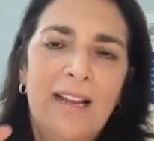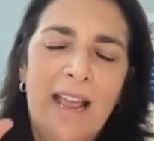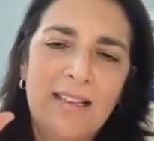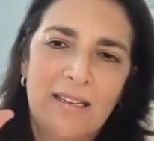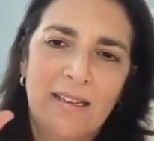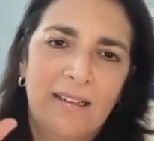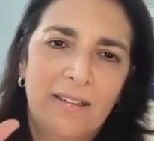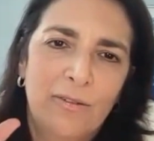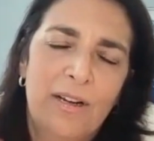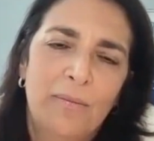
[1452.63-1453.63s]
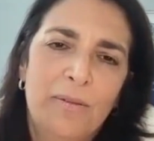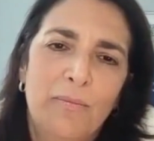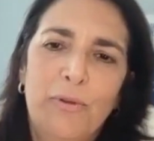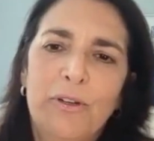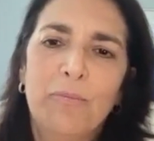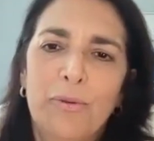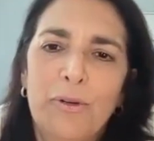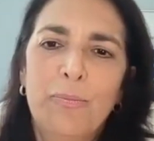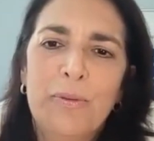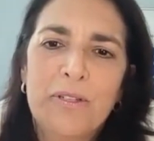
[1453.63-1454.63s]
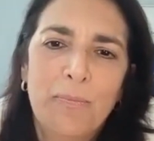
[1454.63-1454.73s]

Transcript: and has an incredibly important purpose,